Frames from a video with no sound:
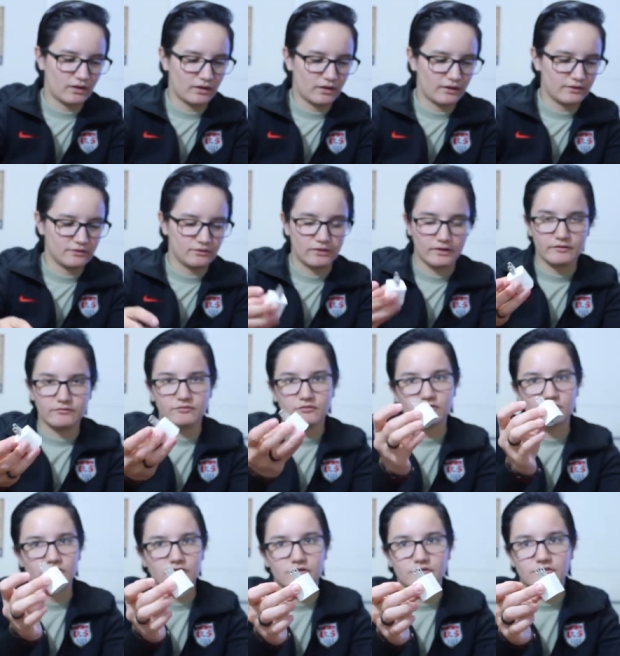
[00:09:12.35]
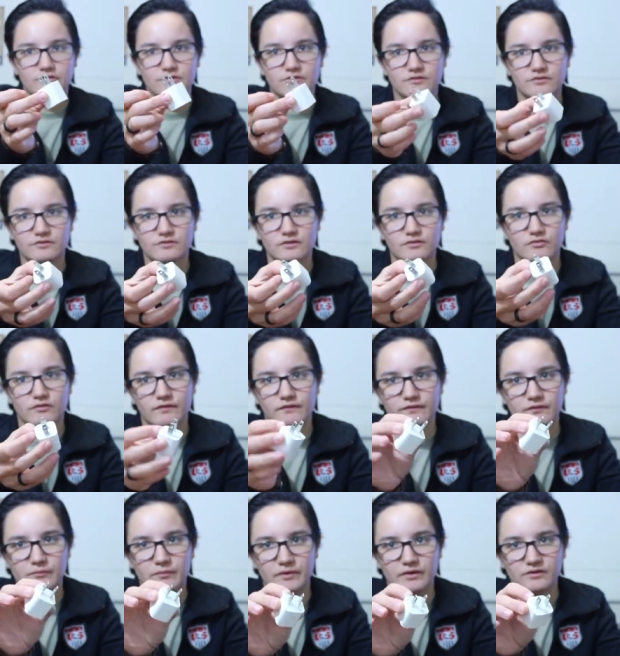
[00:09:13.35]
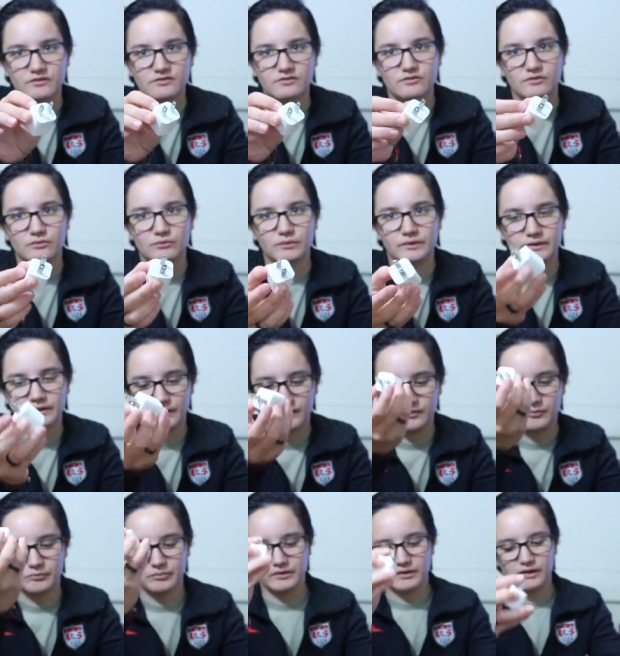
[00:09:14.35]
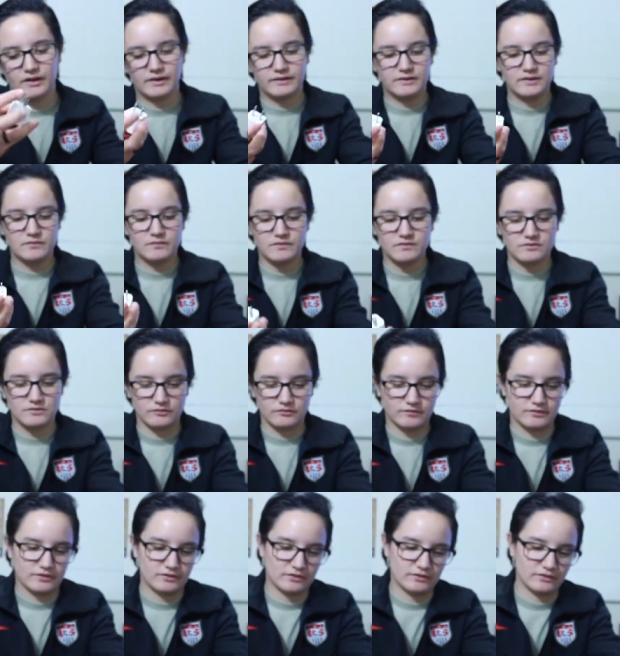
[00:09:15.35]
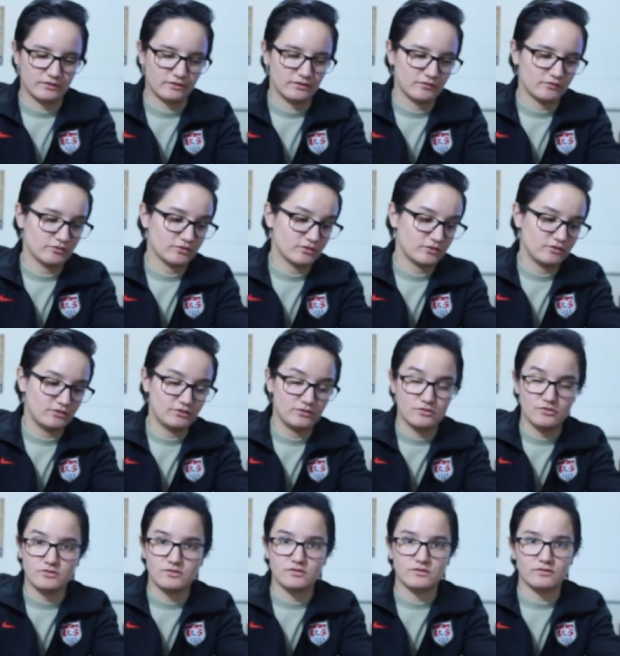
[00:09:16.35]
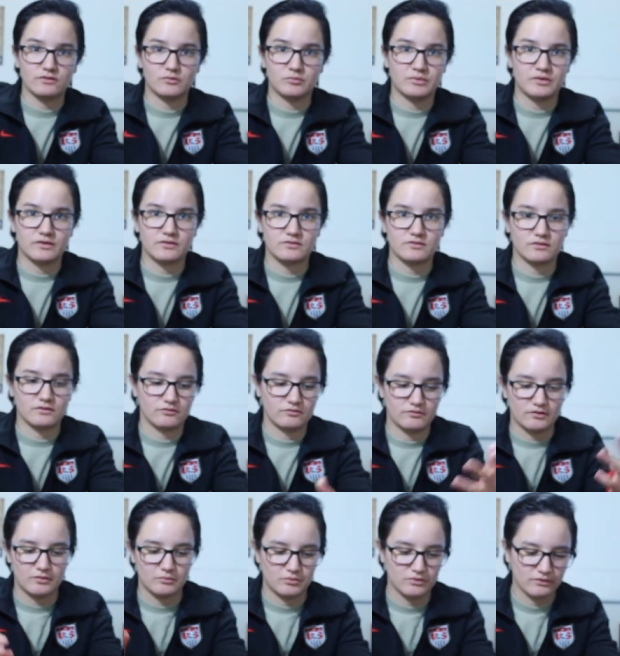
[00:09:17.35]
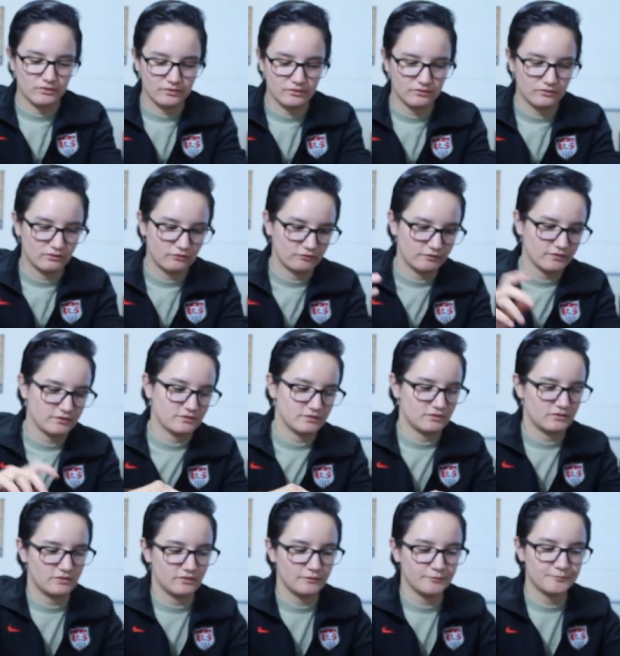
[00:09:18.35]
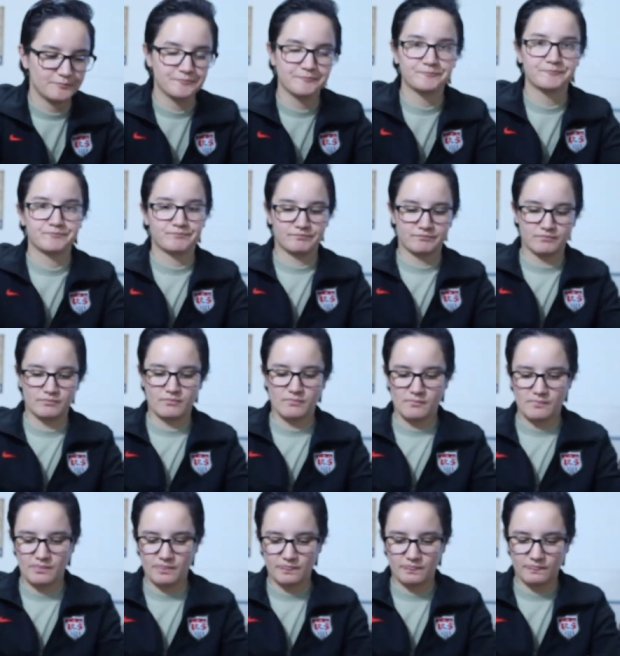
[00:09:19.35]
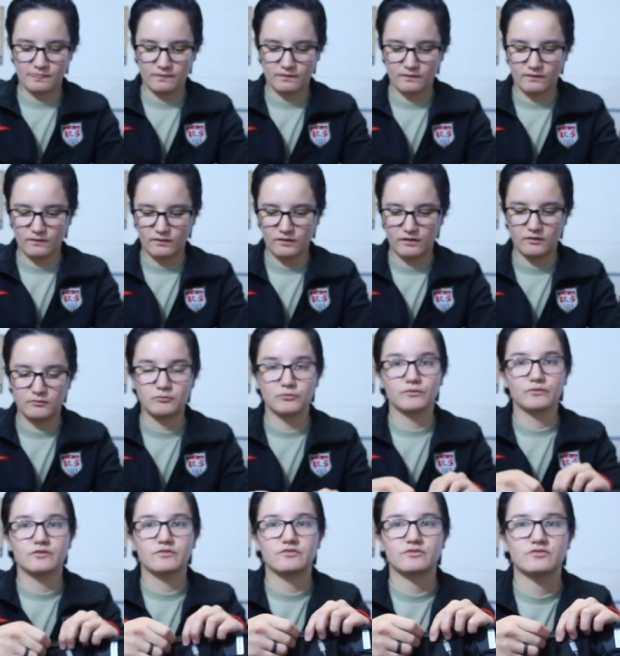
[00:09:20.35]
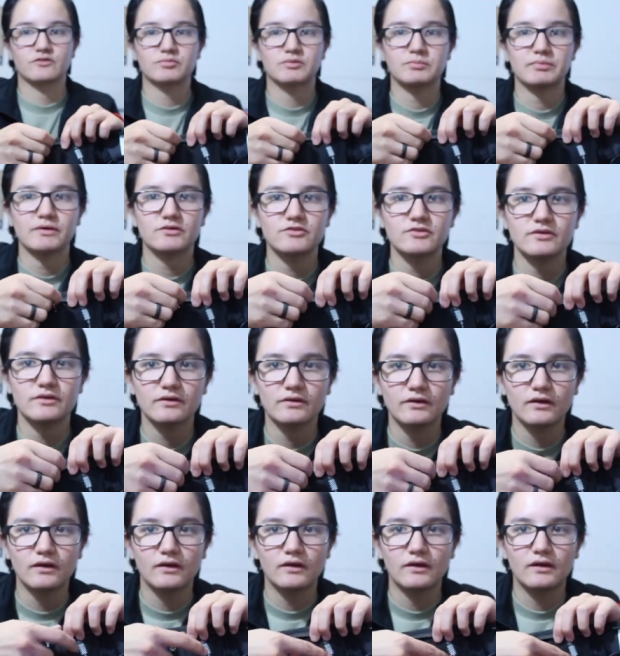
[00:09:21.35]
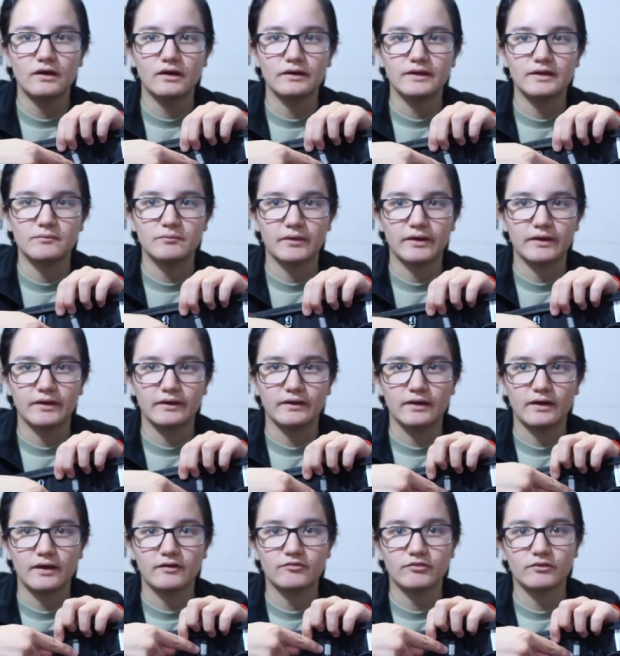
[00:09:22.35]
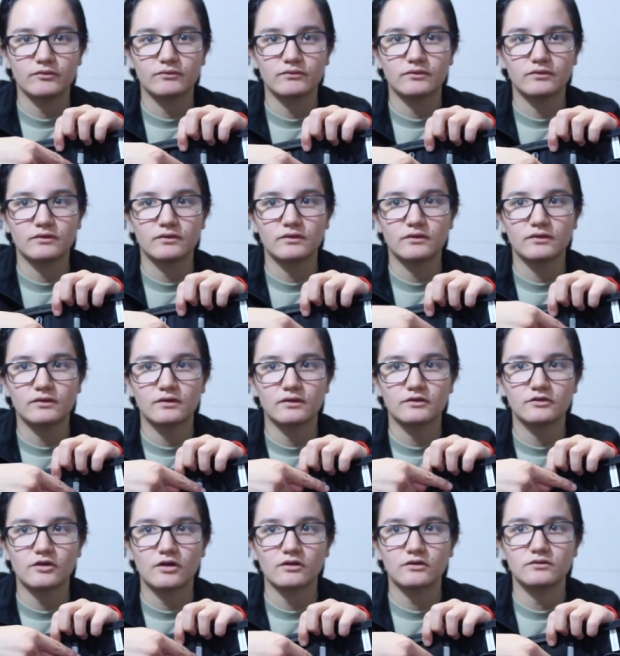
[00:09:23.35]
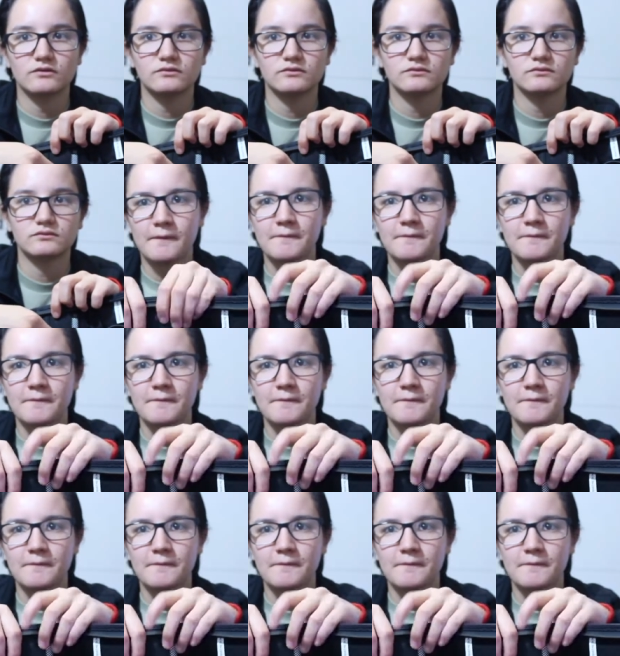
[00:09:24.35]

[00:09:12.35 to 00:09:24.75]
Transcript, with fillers: I know iPhone chargers and stuff aren't the best or whatnot, but I keep this stuff in here and I'm just gonna use it until it breaks because if it's not broken, don't fix it, you know? Um, there's a zipper pouch in here. I keep my iPhone dongle.